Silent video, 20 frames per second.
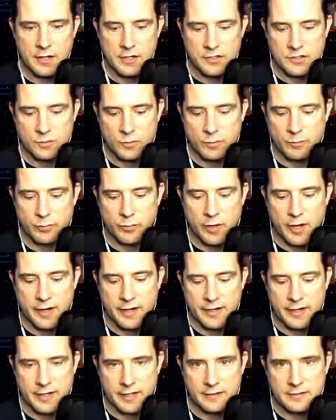So we brought
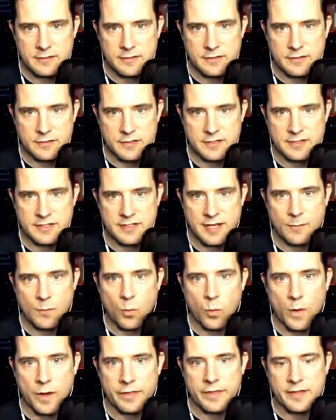it in, so it's the same
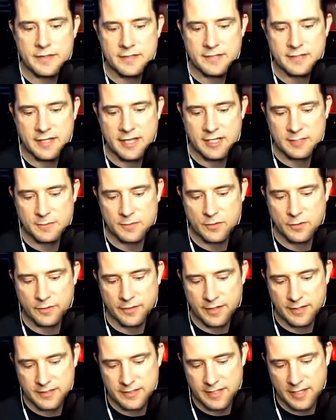width as a Tanks But No
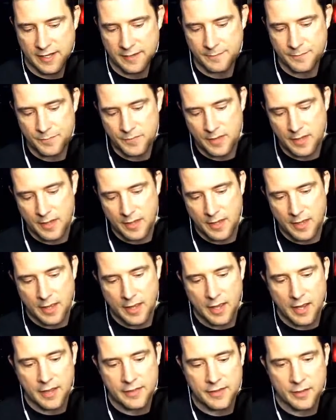Thanks game.
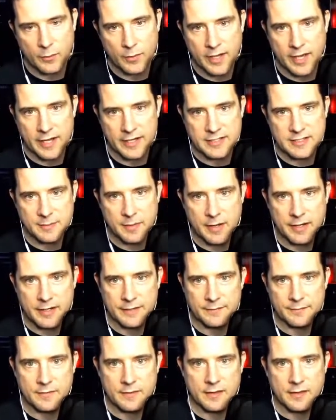And then we added some height.